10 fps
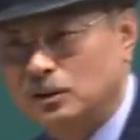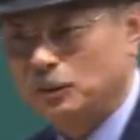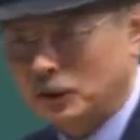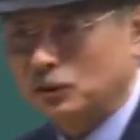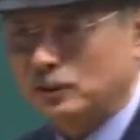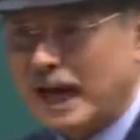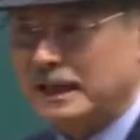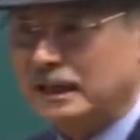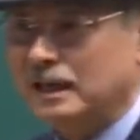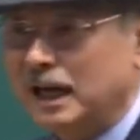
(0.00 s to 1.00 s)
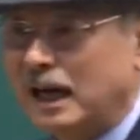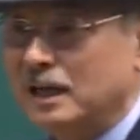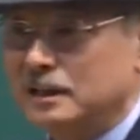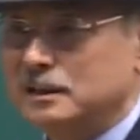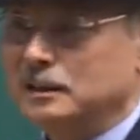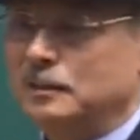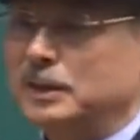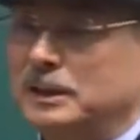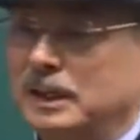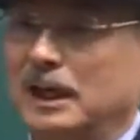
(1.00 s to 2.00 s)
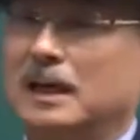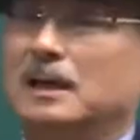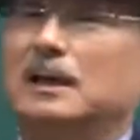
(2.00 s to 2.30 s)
all of their severance pay into their businesses,